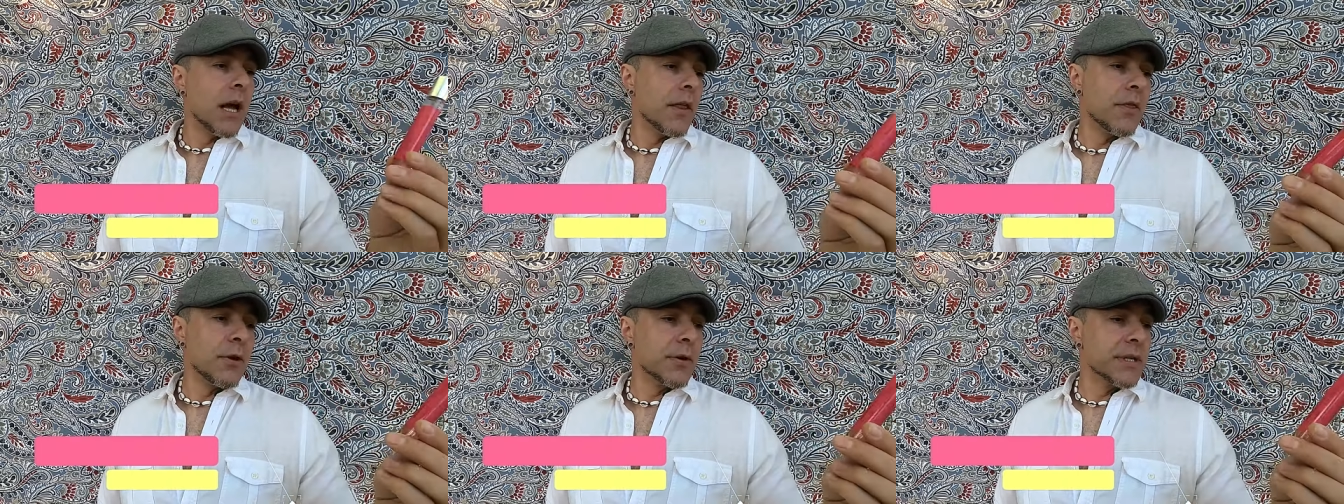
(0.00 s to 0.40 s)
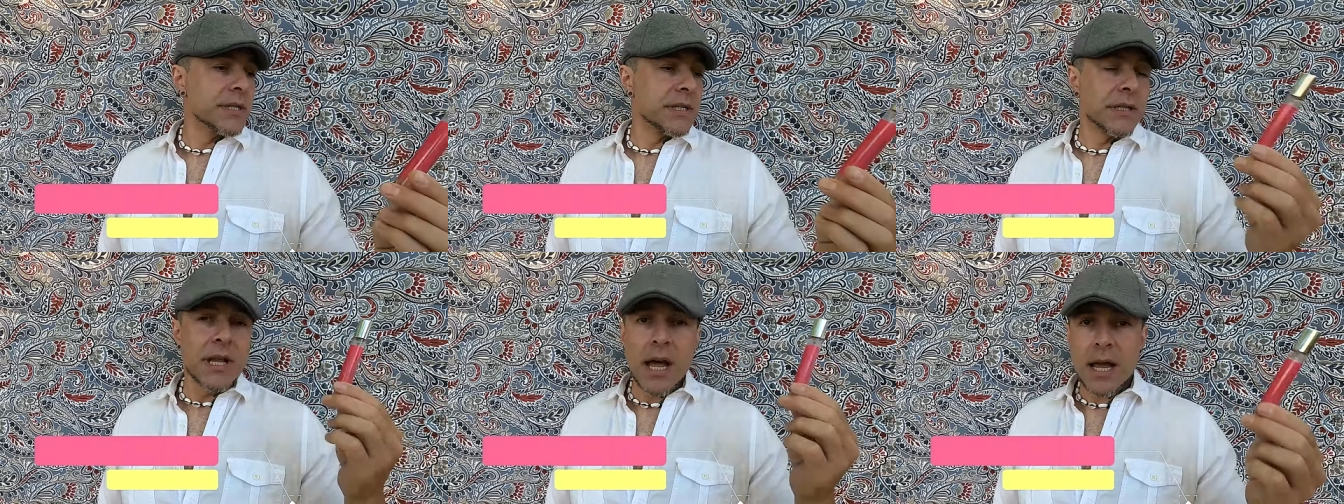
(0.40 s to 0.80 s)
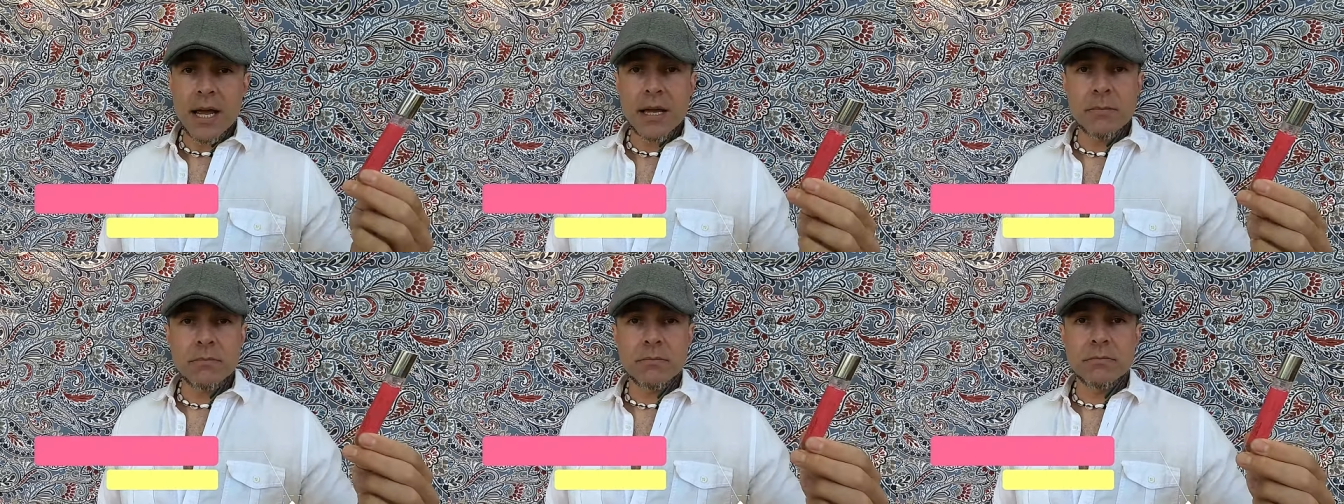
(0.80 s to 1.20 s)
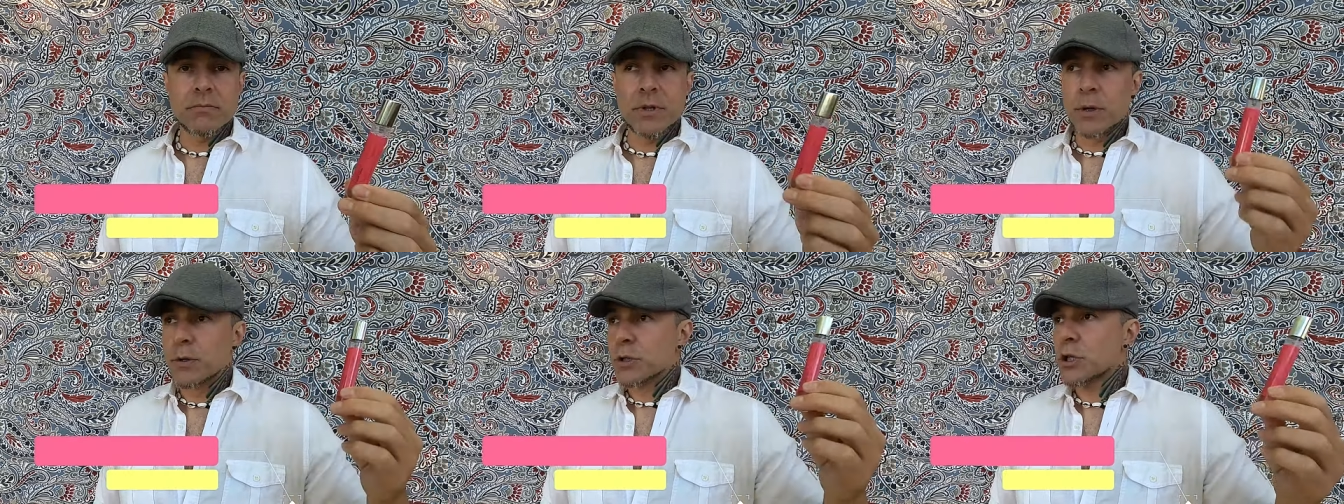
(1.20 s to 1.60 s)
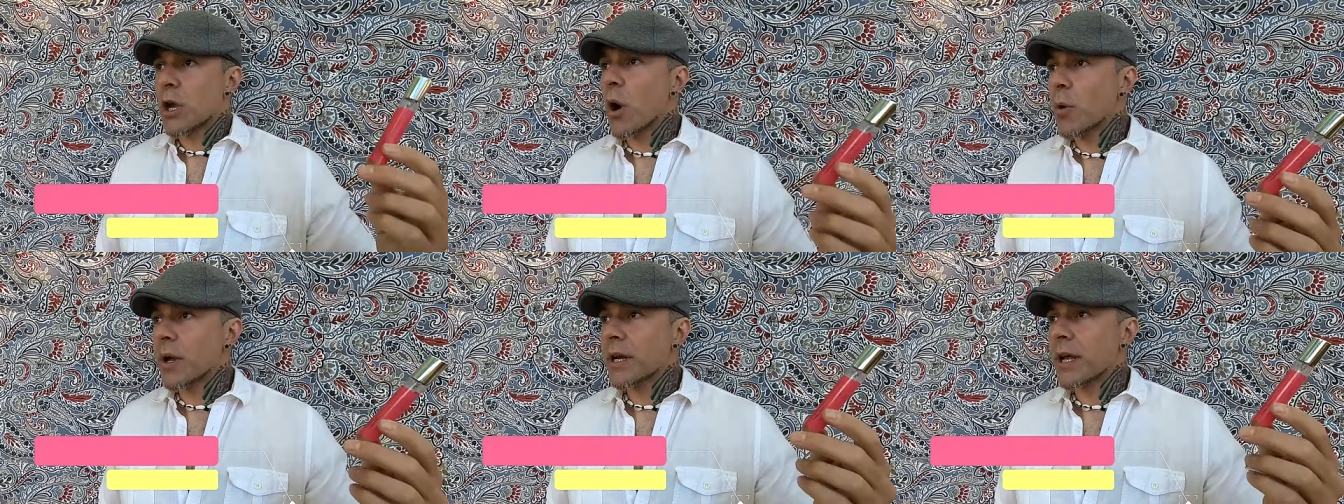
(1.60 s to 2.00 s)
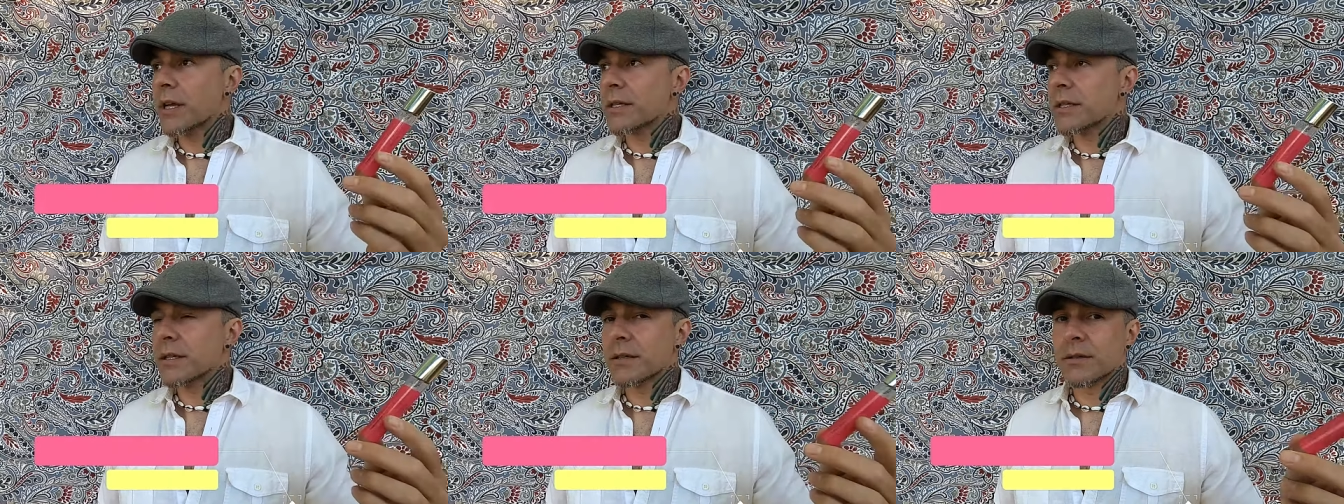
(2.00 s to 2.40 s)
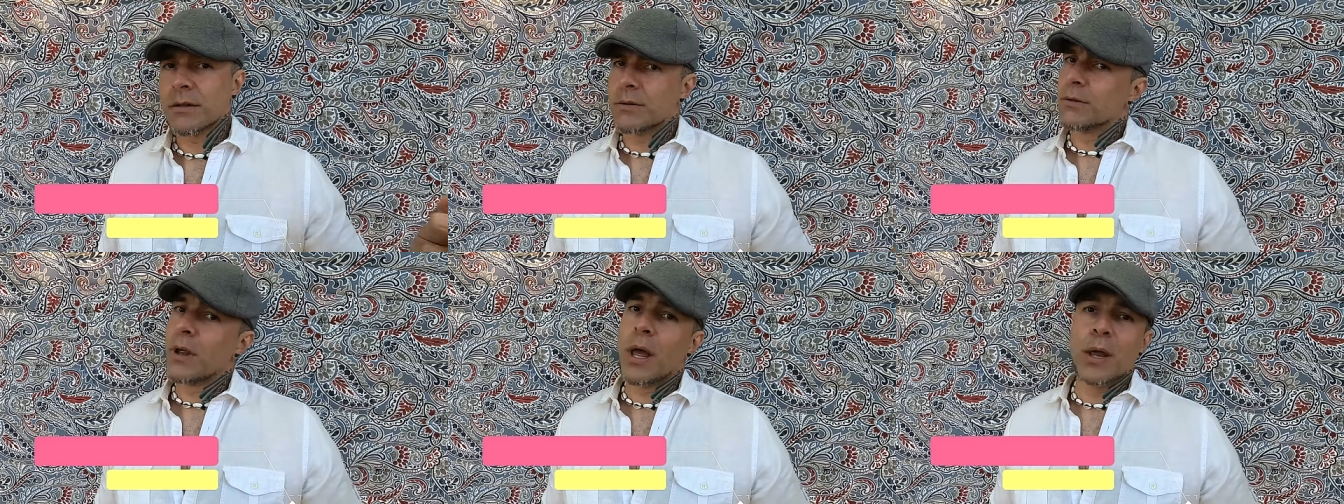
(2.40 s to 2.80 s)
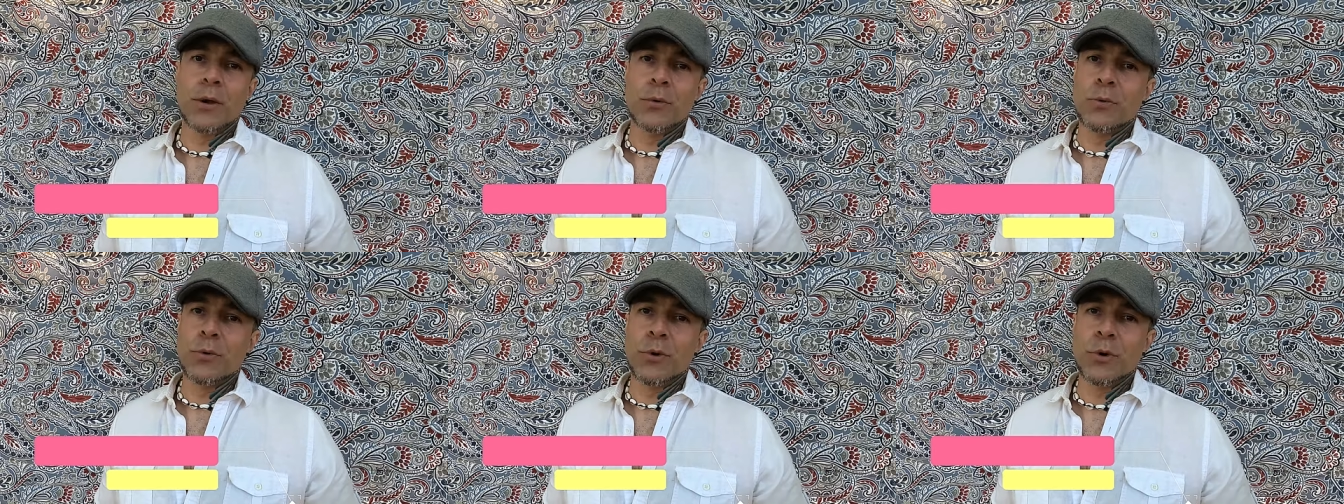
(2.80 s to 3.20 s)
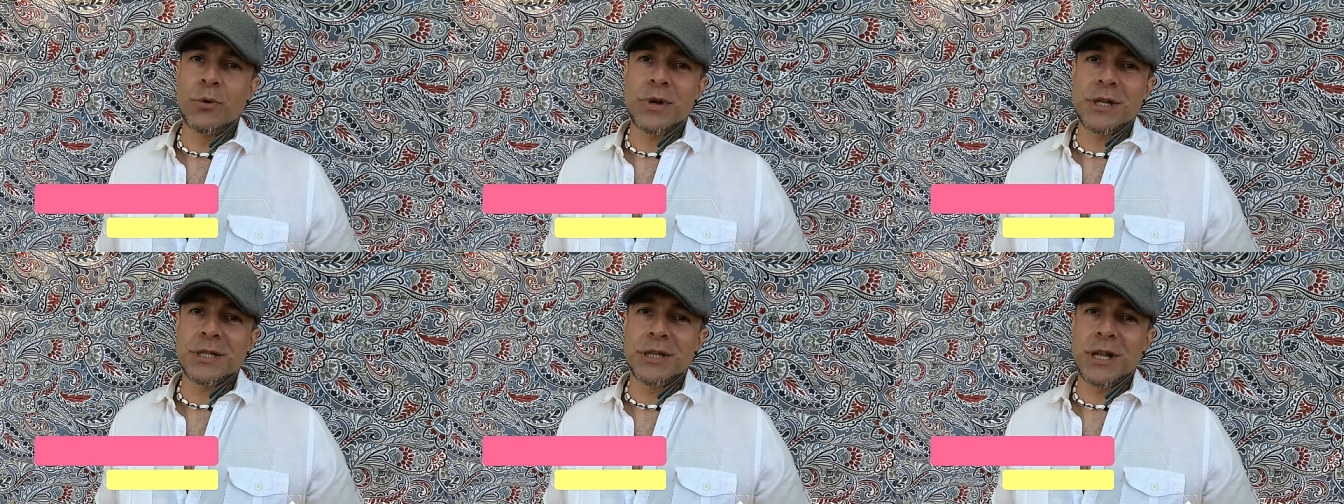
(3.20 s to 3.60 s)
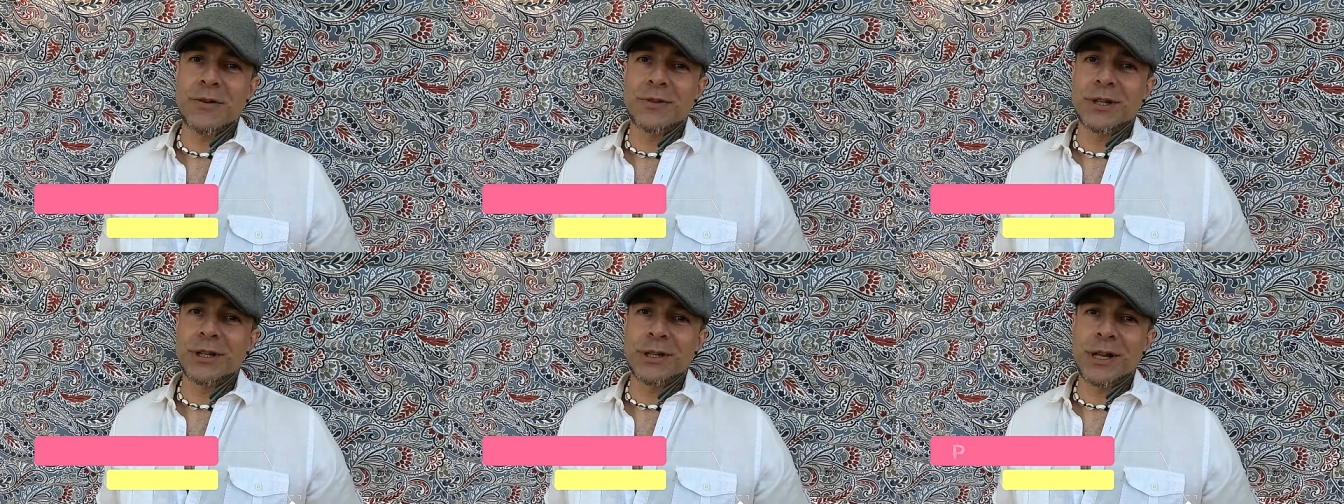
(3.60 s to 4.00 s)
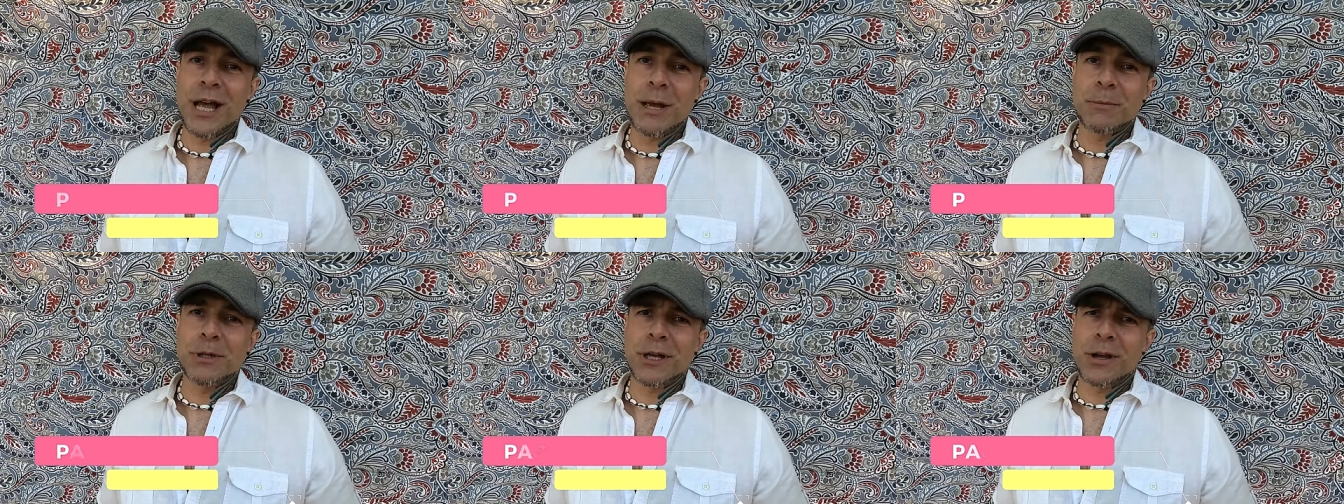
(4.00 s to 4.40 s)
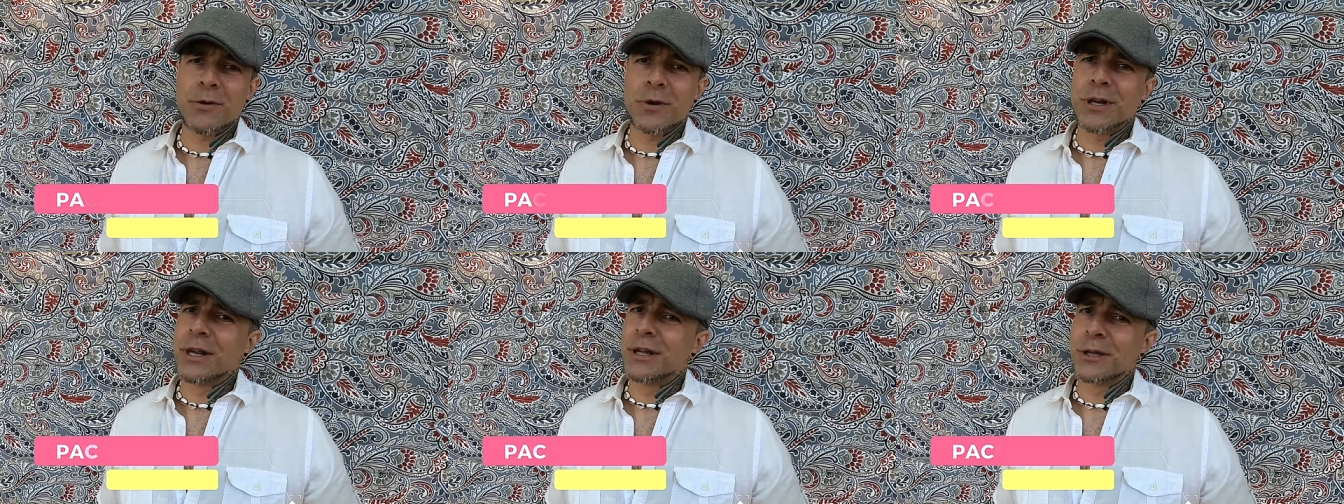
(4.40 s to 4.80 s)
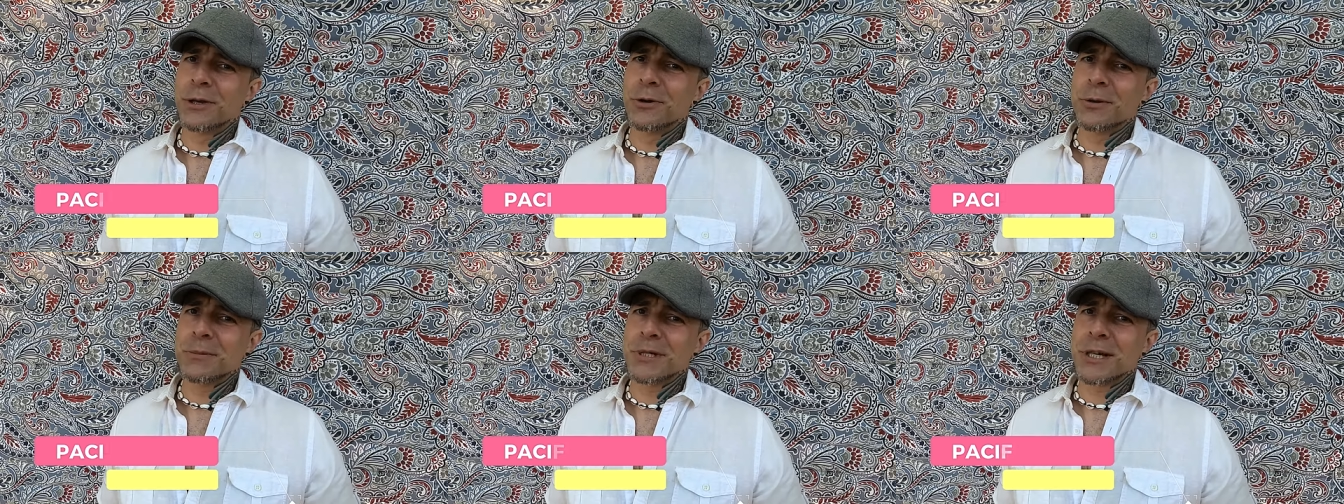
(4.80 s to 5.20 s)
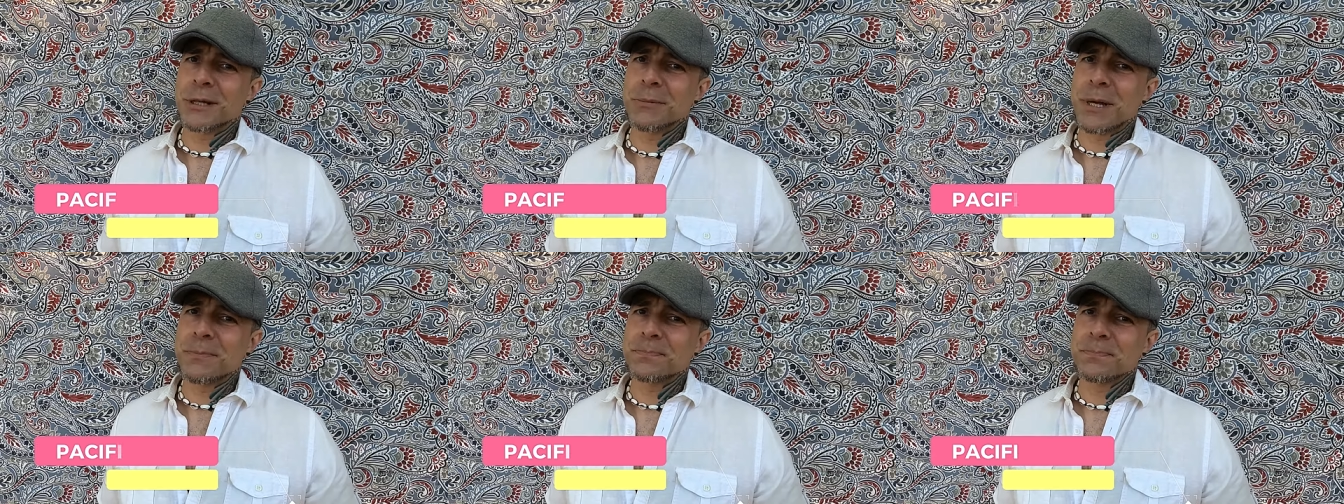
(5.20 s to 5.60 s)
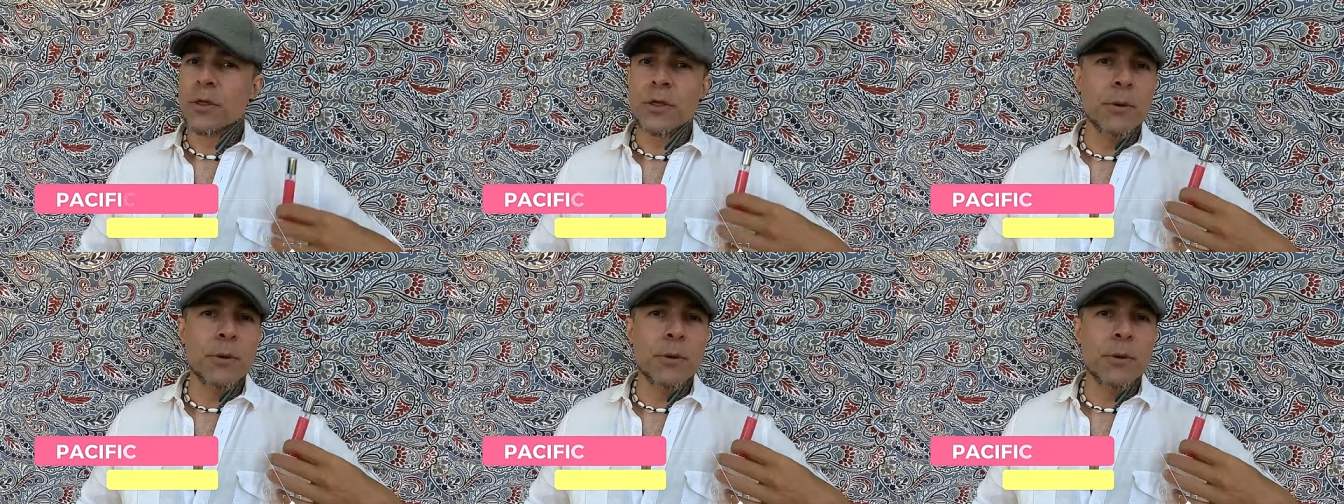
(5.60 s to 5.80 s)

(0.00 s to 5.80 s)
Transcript: There is lime, there is coconut, and who doesn't love a little lime and a coconut? You know what I'm talking about?